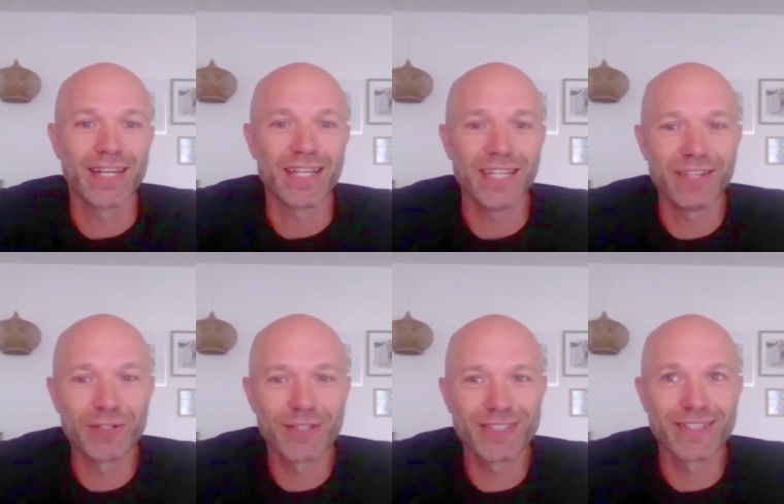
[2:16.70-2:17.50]

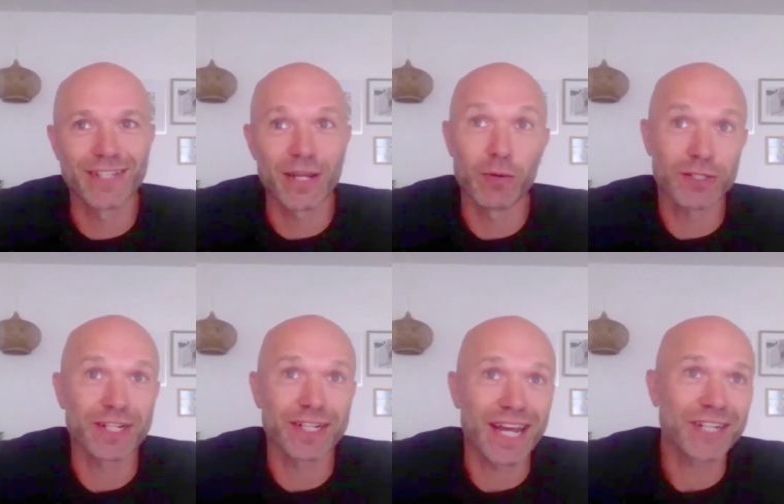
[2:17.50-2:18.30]
even it was
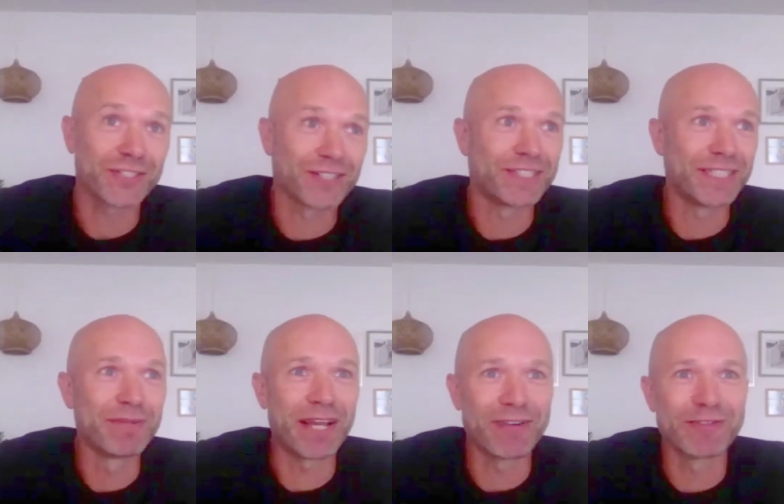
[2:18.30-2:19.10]
on a national
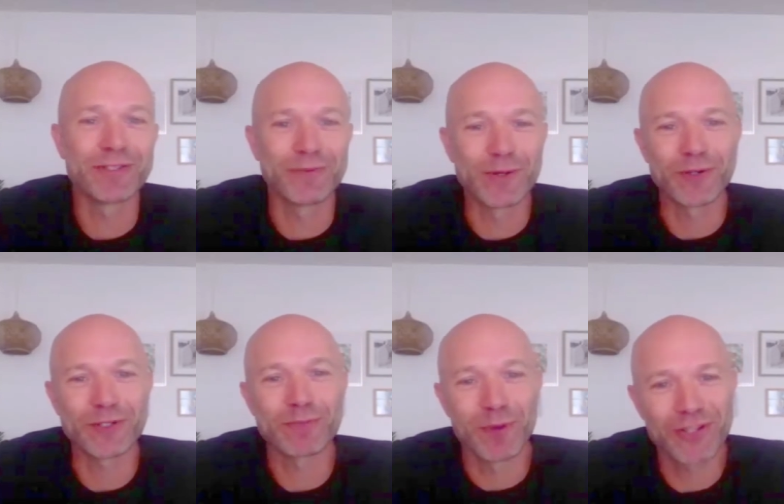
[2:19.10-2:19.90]
team level. We were a
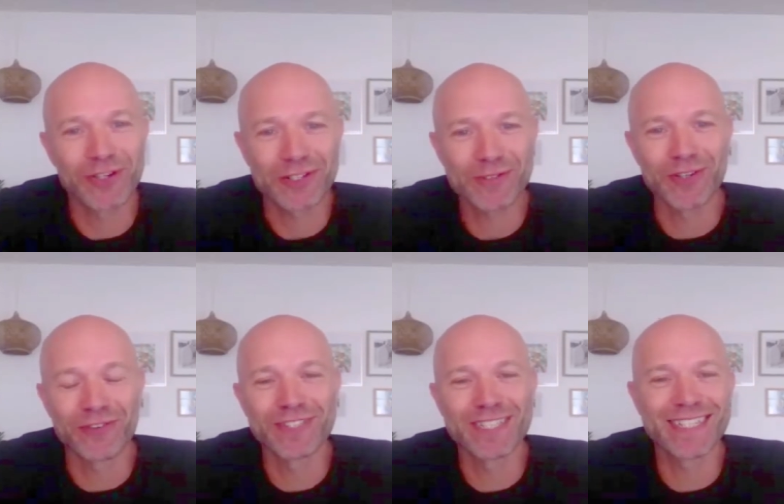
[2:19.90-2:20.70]
small country,
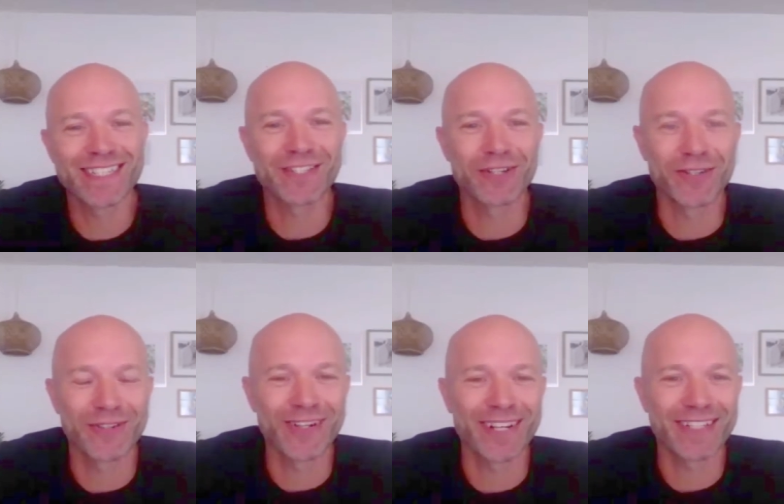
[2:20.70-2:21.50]
obviously,
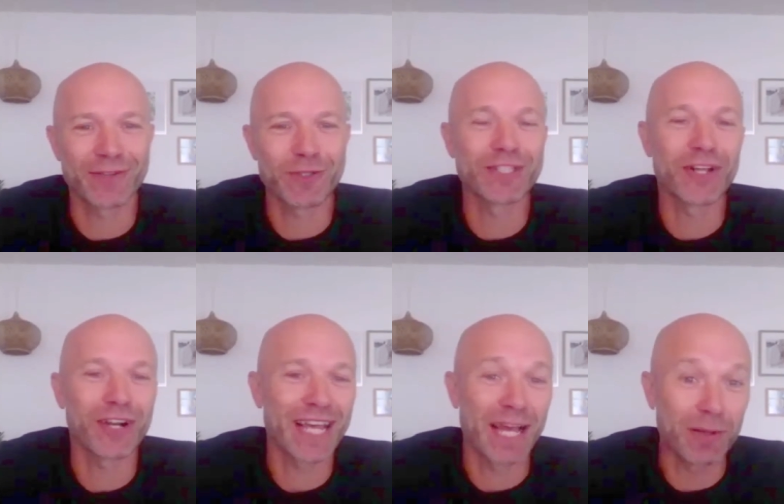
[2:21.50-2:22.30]
so uh, there wasn't a lot
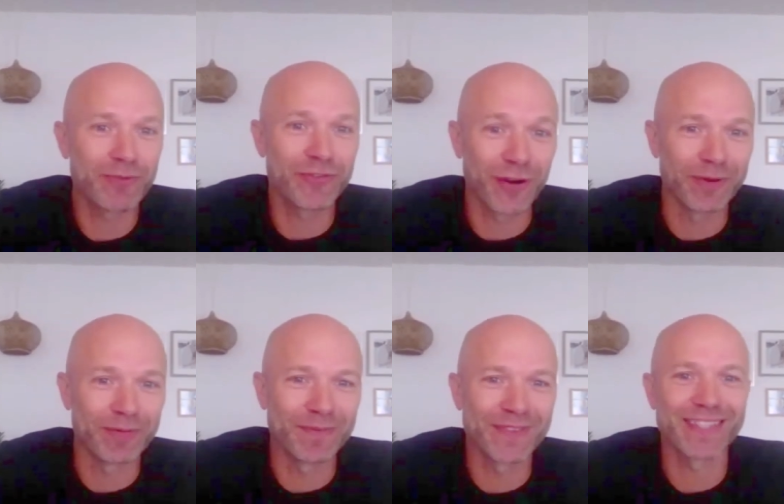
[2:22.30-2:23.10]
of help
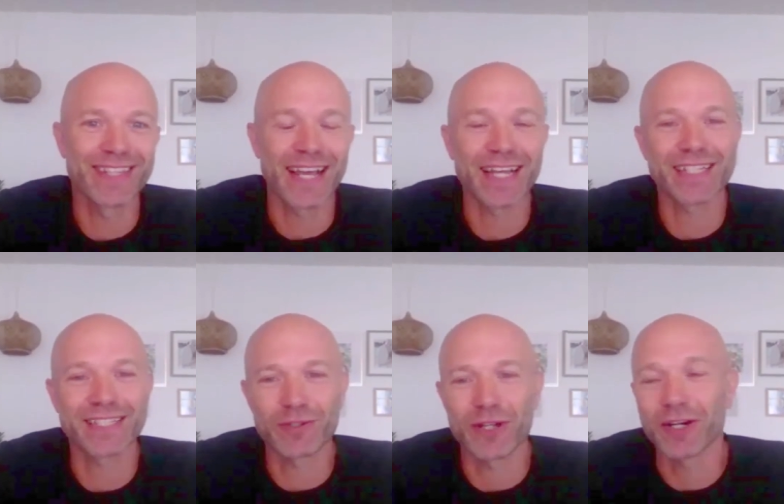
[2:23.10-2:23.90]
from like
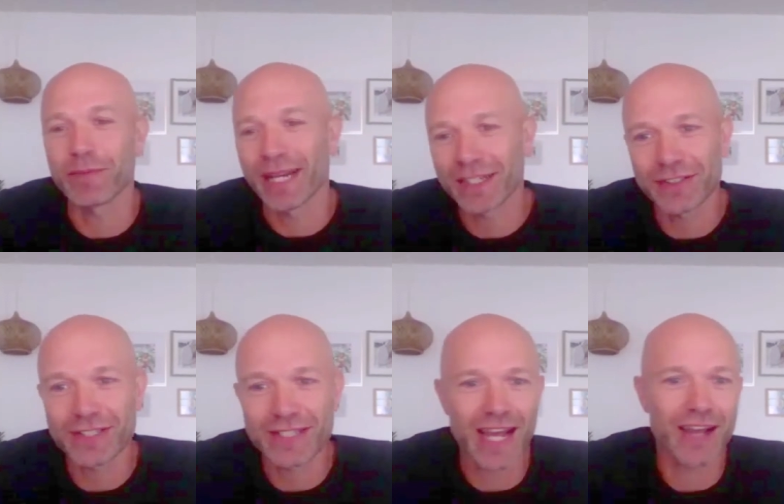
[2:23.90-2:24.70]
there was a lot of medical
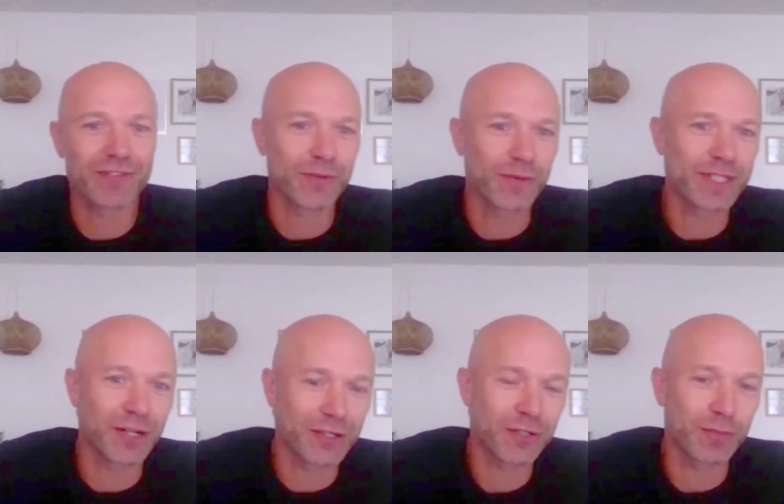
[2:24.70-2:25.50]
staff. There wasn't a
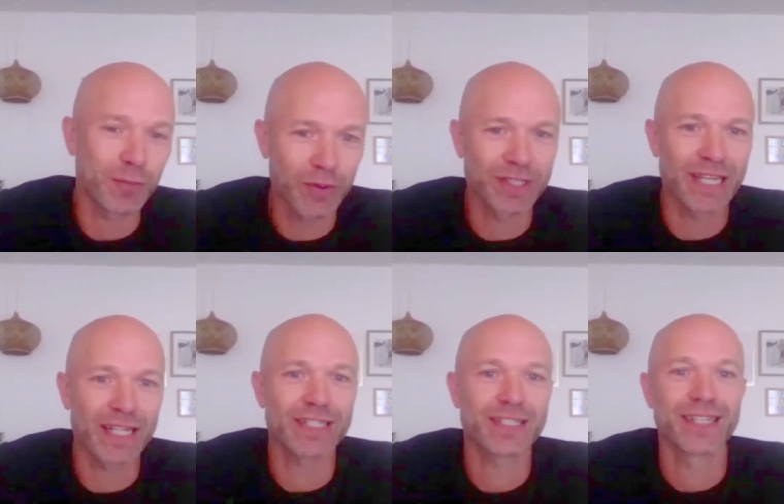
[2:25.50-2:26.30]
lot of support in
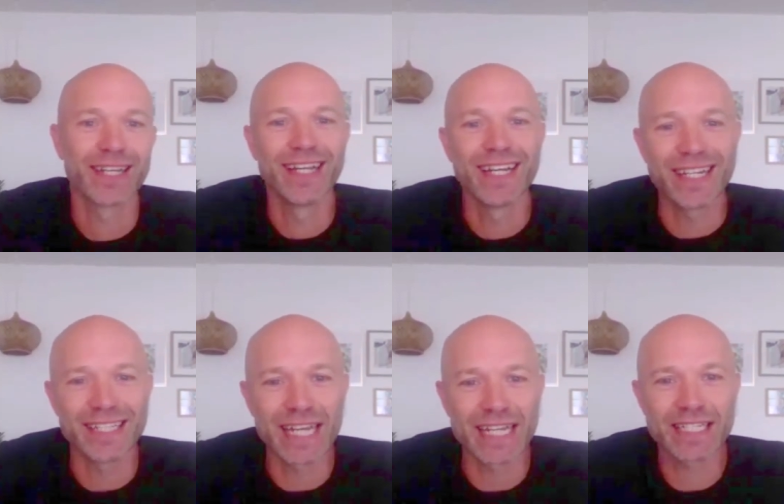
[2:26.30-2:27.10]
that
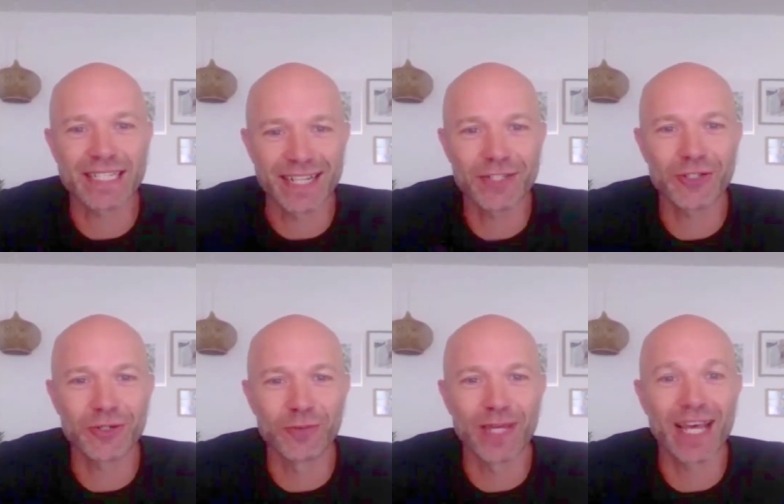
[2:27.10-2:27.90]
in that sense.
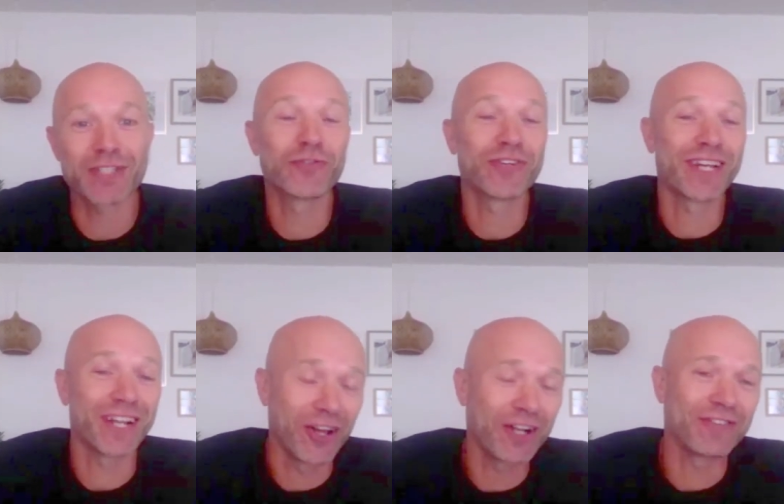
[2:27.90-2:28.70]
So we had to figure a
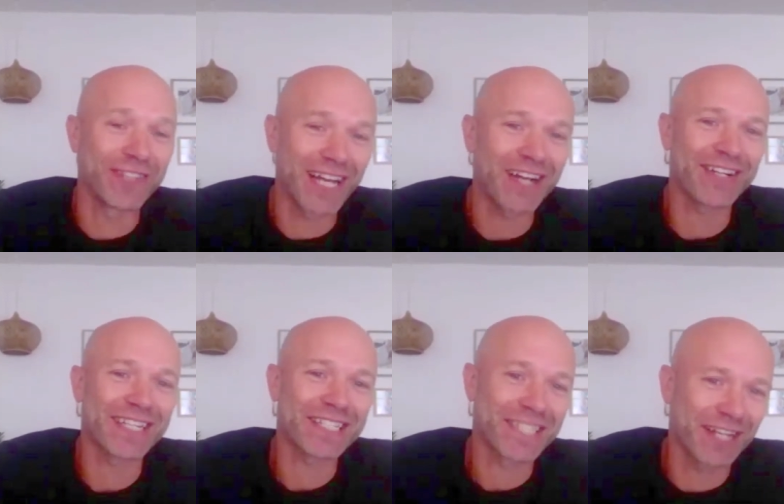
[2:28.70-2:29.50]
lot of it out
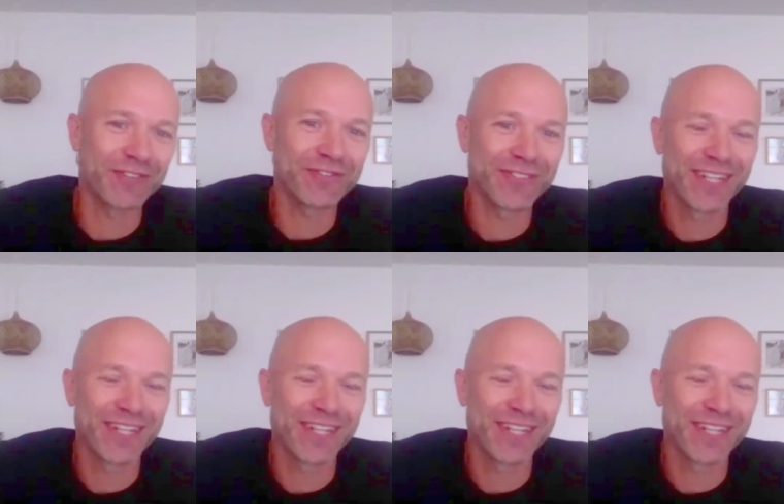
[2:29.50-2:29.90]
ourselves